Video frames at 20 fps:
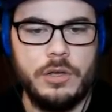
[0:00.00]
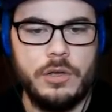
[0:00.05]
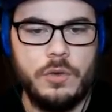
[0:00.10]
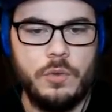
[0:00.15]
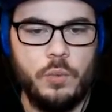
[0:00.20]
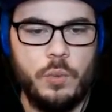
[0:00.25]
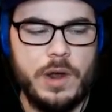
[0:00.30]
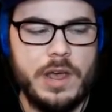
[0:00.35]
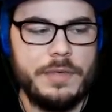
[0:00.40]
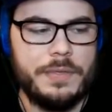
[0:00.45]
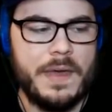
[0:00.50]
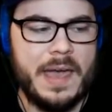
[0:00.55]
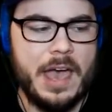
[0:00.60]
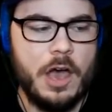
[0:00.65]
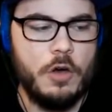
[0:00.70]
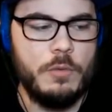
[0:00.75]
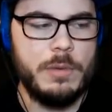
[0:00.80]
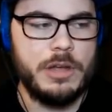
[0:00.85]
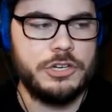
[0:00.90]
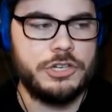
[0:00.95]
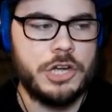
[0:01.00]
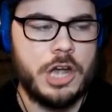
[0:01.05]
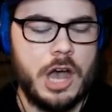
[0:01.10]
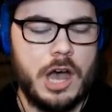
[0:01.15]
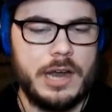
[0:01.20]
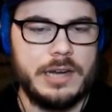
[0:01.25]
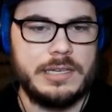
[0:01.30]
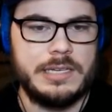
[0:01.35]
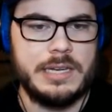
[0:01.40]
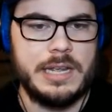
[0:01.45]
with how much
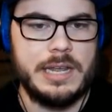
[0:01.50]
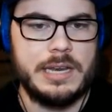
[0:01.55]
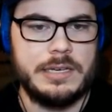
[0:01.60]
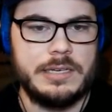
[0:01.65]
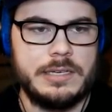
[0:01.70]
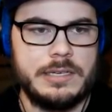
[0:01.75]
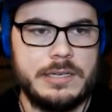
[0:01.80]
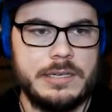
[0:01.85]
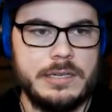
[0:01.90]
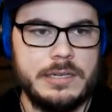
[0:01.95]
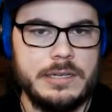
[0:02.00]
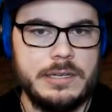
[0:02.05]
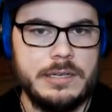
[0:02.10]
content